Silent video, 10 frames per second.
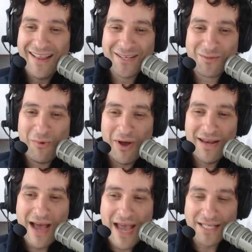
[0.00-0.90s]
This
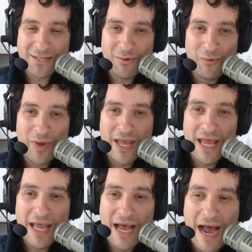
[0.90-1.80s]
one night,
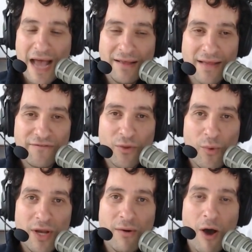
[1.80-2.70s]
I had left the
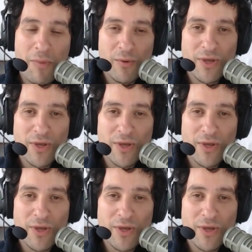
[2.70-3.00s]
window open.